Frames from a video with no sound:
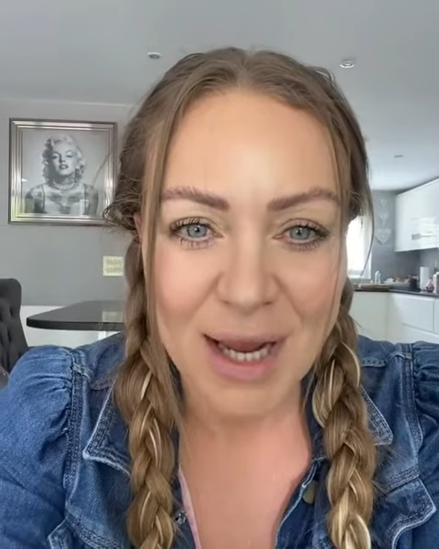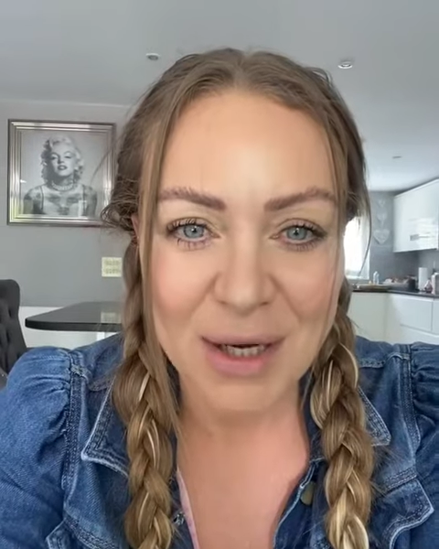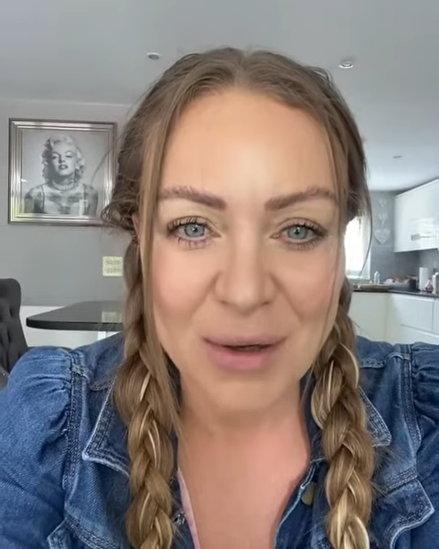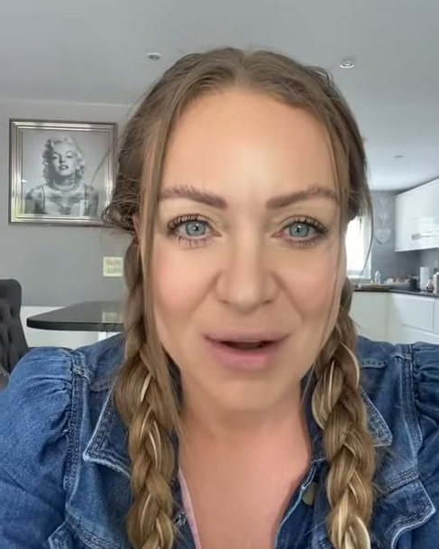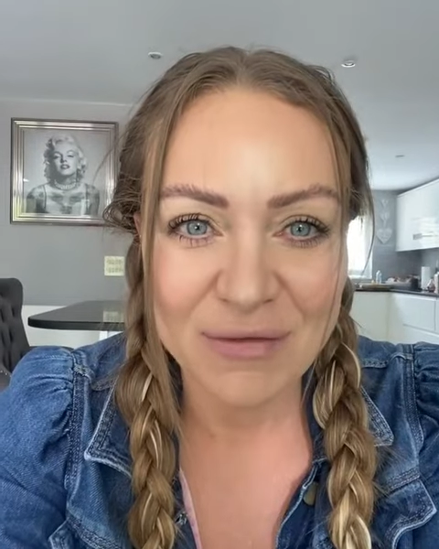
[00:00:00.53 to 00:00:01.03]

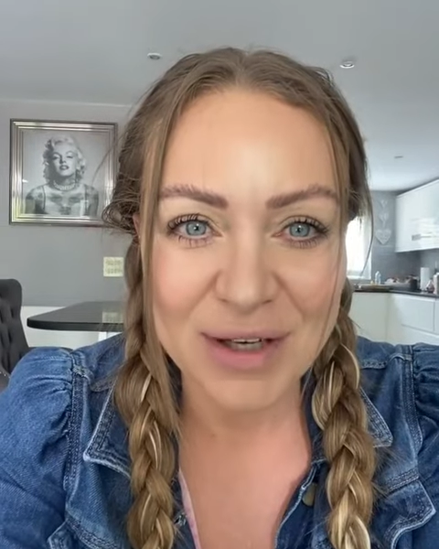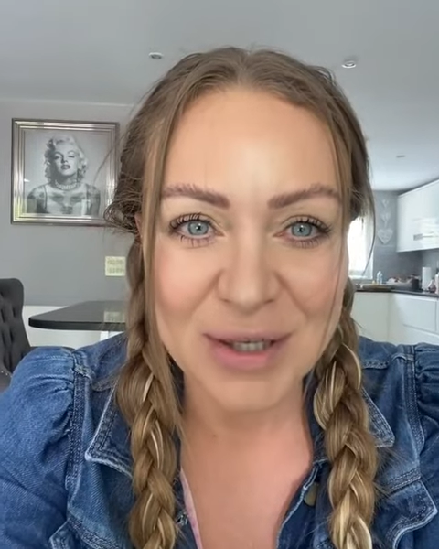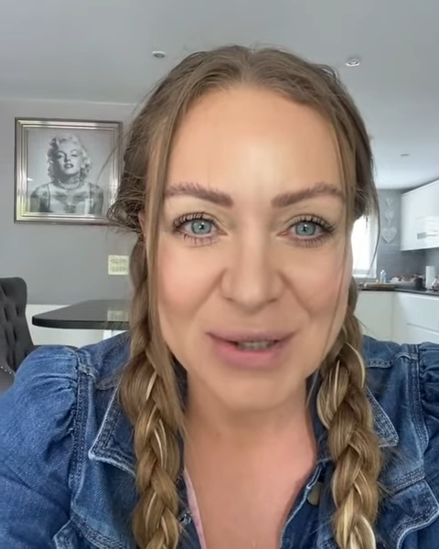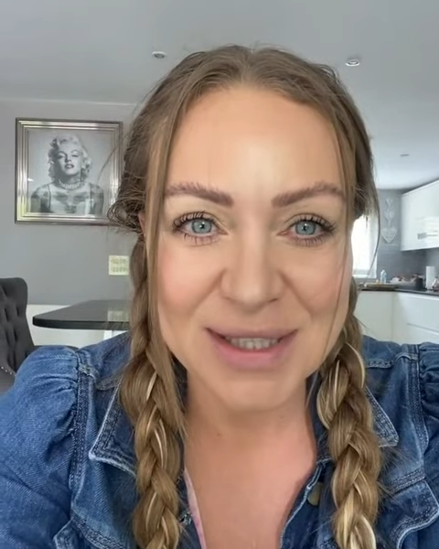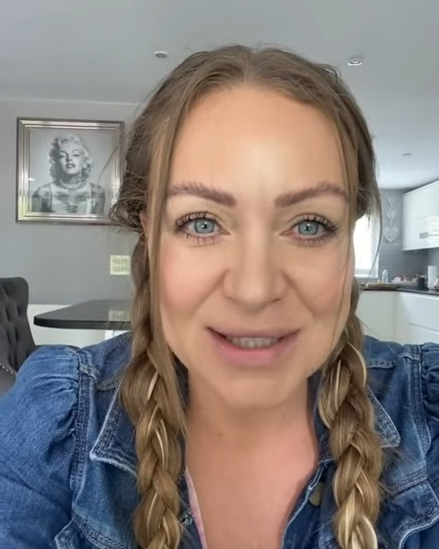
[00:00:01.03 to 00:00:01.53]
Hello, lovely
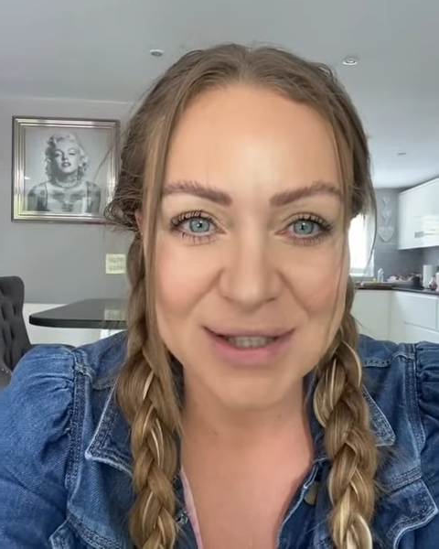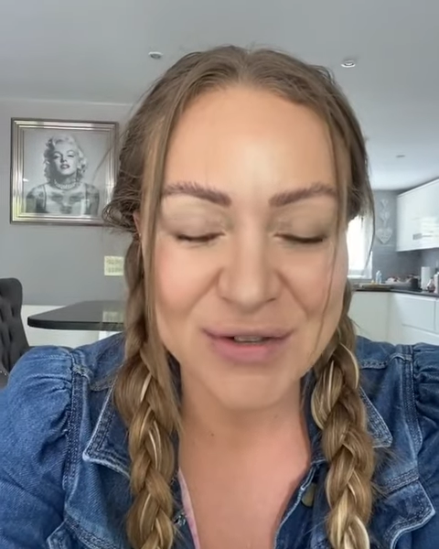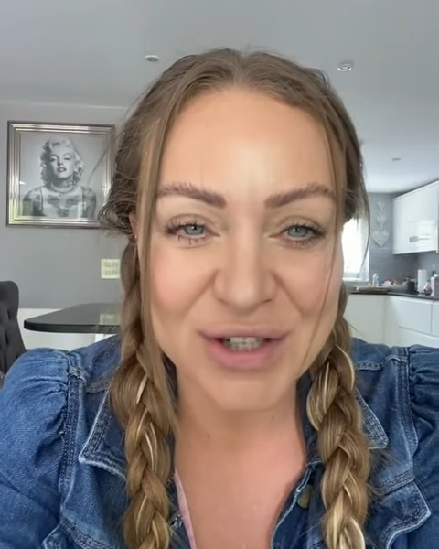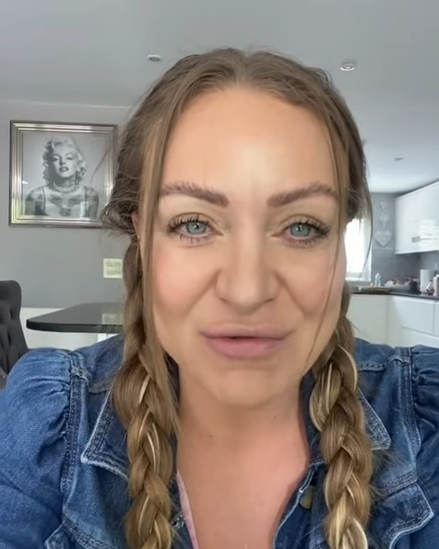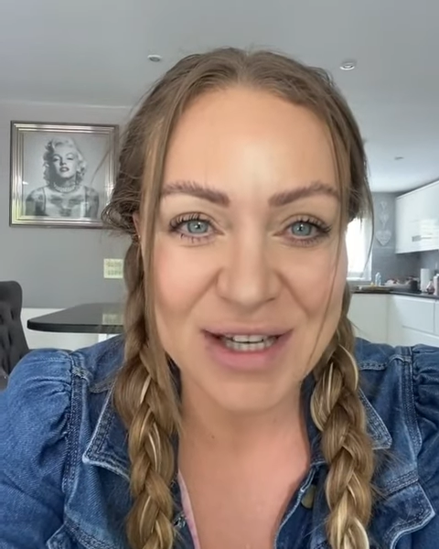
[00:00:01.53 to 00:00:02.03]
Lucinda.
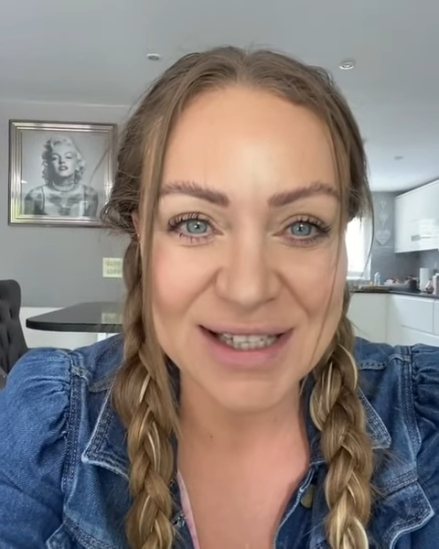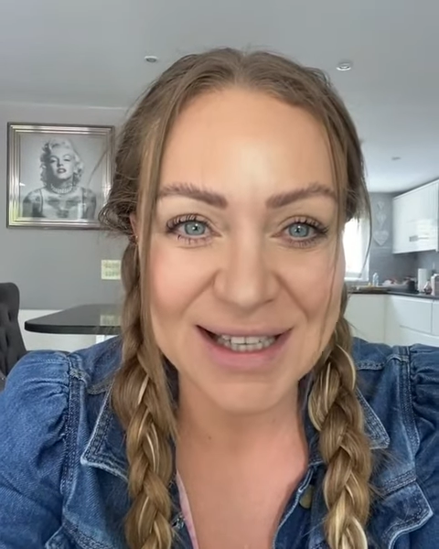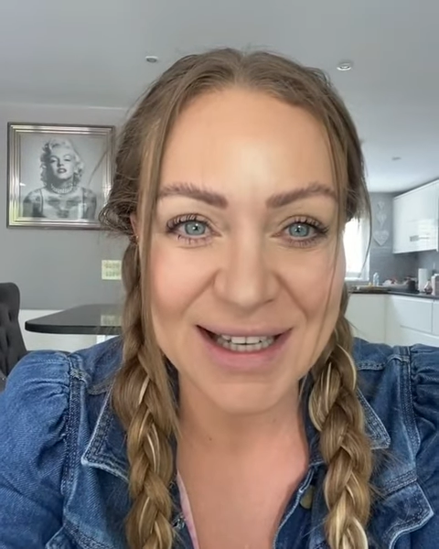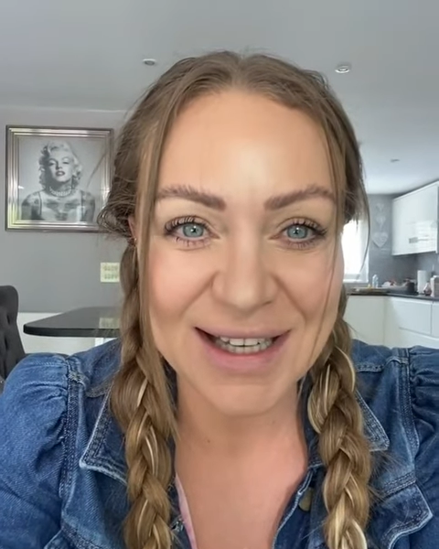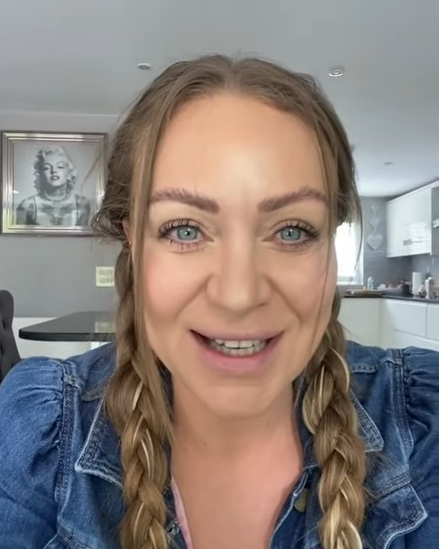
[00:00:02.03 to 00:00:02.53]
It's Rita
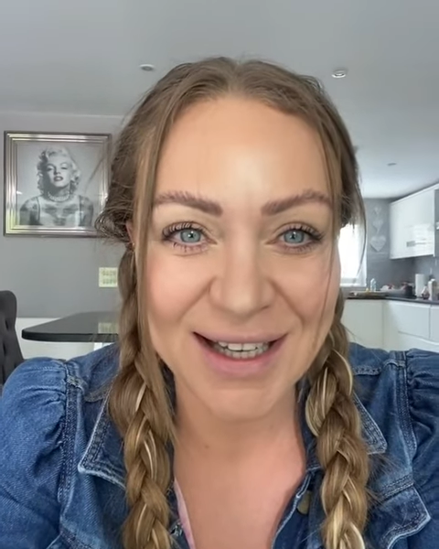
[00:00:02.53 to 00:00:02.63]
here.